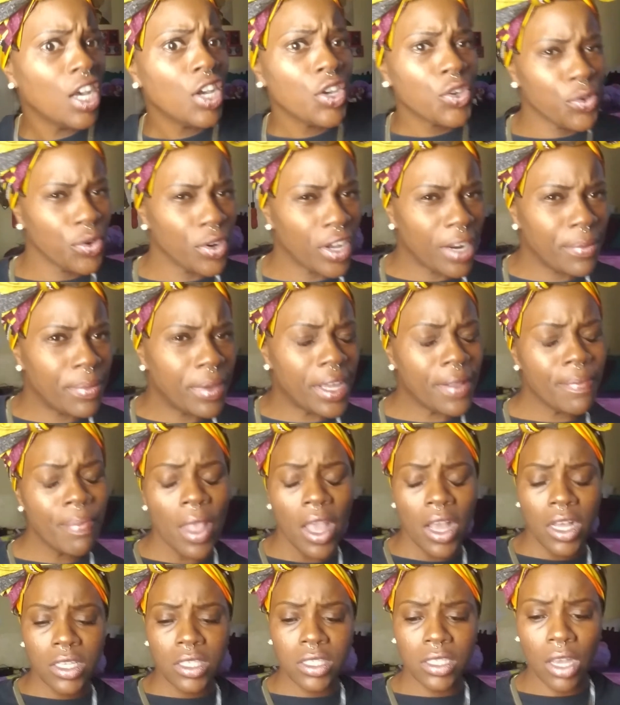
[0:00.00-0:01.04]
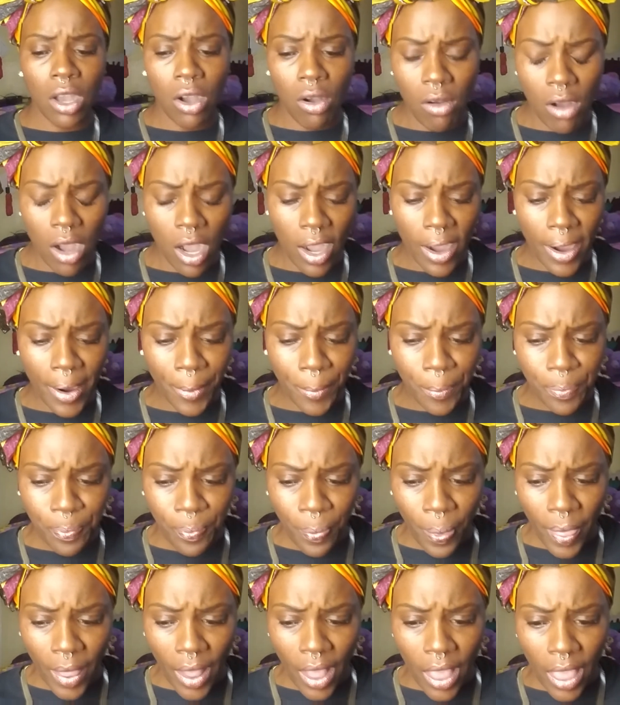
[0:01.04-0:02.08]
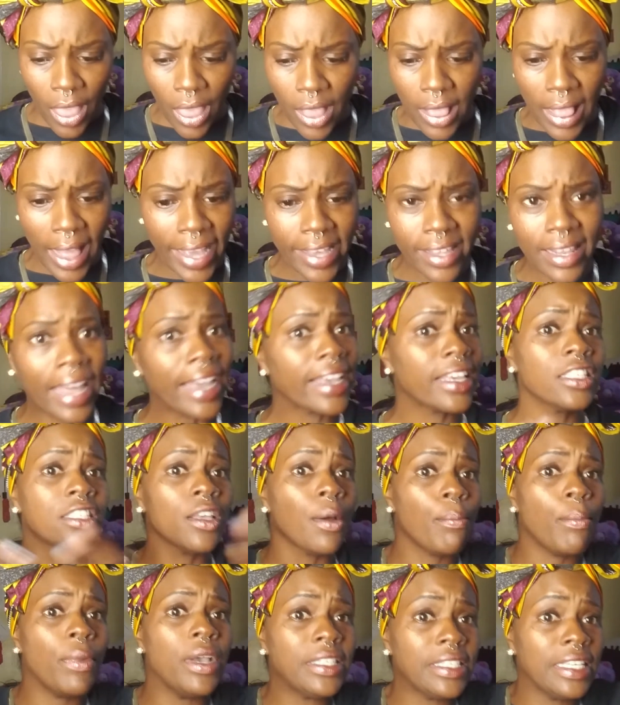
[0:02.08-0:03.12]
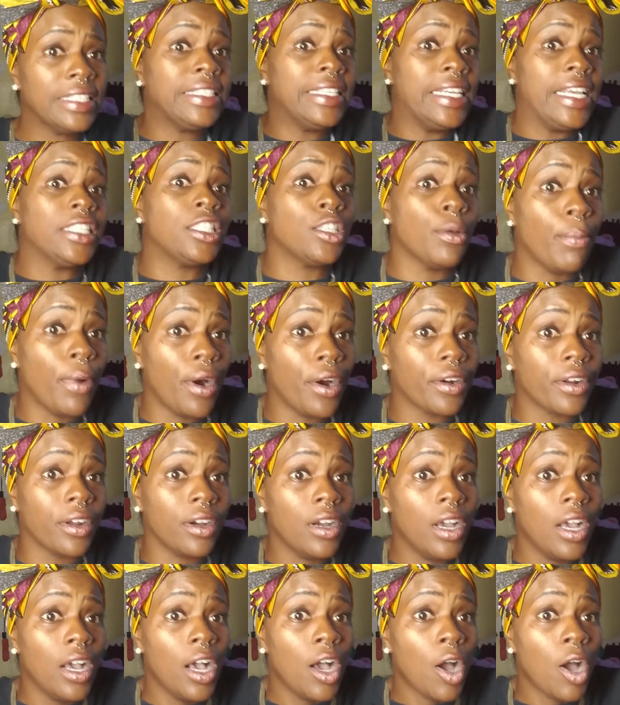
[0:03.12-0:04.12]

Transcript: You know what I mean? So like it's a sin to murder.